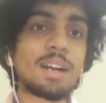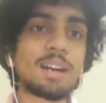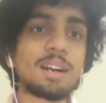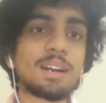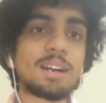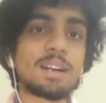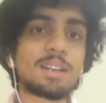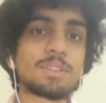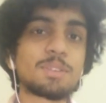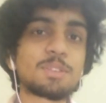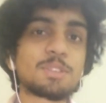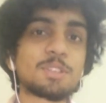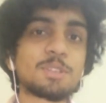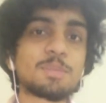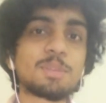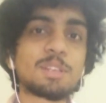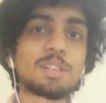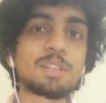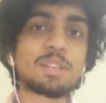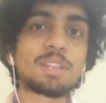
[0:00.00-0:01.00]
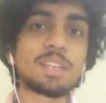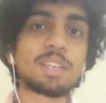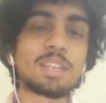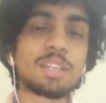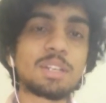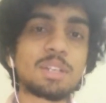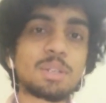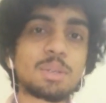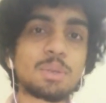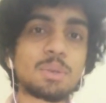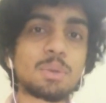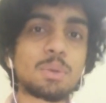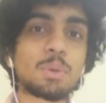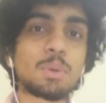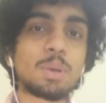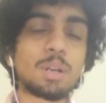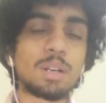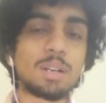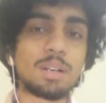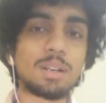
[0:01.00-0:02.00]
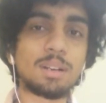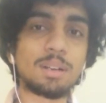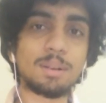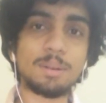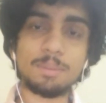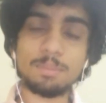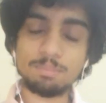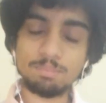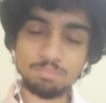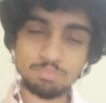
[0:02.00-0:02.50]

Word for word: Uh, you should be looking into uh,